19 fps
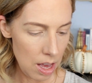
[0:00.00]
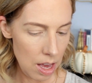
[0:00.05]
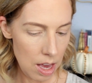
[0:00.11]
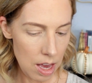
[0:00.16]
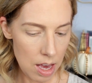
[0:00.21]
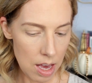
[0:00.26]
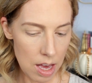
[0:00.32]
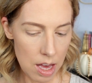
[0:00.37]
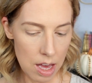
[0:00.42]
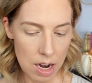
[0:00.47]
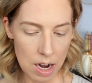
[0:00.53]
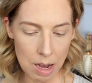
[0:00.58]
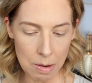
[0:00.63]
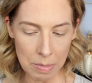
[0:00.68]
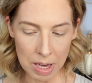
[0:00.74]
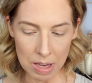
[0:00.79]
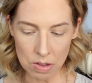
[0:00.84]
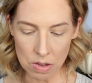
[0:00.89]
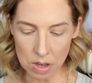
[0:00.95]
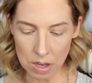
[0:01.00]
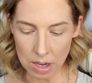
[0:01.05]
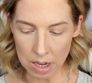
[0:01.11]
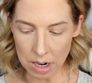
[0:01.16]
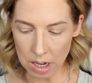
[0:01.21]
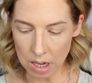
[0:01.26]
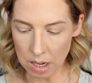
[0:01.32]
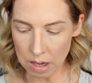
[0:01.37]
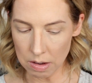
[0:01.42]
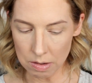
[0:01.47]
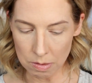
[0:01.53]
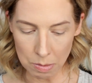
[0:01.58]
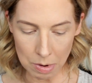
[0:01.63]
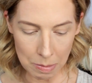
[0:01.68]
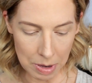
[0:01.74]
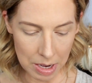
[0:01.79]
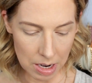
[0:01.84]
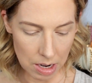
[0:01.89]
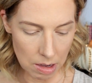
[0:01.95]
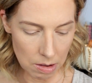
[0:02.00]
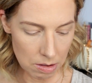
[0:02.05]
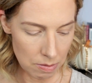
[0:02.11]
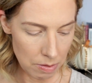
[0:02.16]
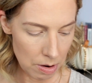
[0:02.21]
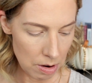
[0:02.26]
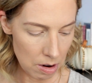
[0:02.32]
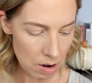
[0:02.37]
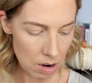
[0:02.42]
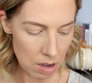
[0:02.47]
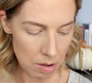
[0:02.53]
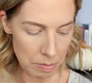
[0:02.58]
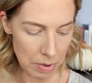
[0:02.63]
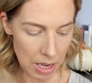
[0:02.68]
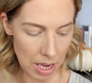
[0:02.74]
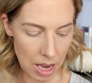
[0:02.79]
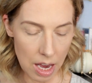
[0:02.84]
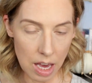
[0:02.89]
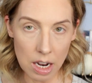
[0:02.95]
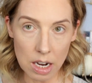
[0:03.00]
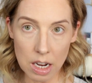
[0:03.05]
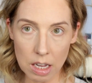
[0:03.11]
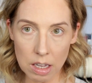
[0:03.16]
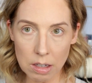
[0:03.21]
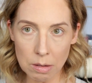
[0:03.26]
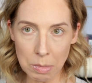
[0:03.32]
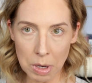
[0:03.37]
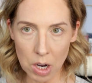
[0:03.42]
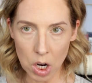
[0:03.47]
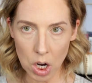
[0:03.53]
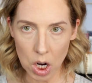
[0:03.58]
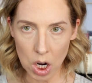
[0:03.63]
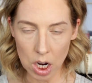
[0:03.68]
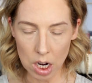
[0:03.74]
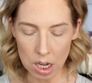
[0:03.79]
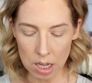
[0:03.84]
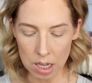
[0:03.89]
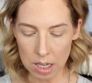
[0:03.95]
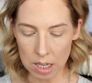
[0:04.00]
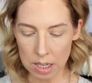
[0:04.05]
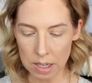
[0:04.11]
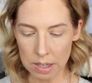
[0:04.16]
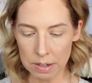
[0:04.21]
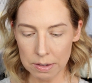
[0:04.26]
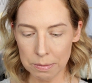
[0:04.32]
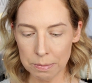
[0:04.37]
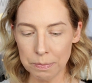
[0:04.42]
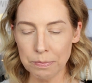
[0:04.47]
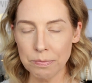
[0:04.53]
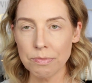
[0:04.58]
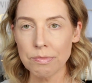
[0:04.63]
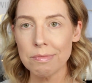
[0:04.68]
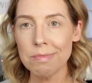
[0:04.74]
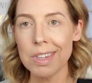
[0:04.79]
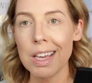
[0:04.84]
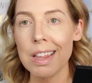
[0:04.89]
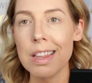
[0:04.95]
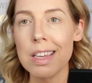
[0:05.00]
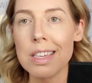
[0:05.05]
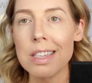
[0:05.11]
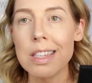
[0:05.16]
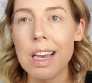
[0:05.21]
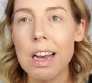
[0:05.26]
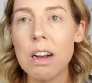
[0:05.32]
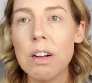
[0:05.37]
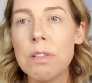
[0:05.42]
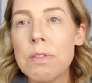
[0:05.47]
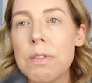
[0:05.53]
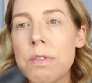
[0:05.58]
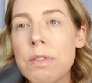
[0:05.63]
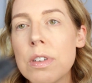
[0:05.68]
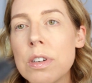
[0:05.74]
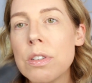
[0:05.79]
And I'm actually gonna use, what am I gonna use for my hand out here? This Elf.